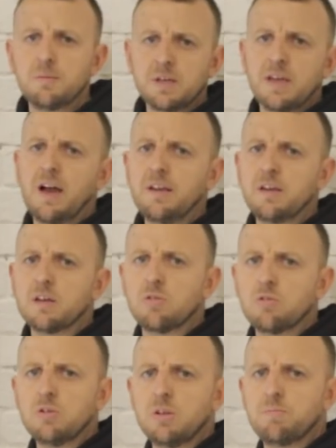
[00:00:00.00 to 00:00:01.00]
mechanic
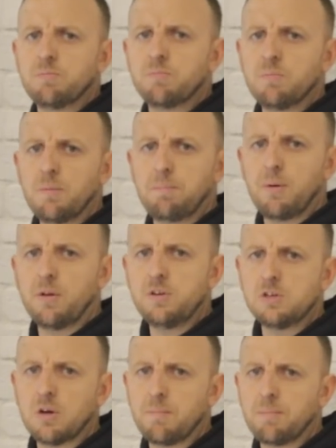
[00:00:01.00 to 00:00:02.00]
or you're a body
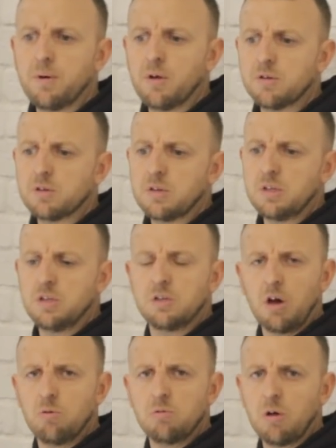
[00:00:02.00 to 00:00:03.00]
shop person and you
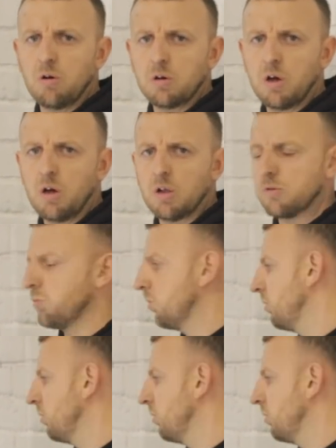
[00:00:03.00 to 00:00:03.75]
don't like cars,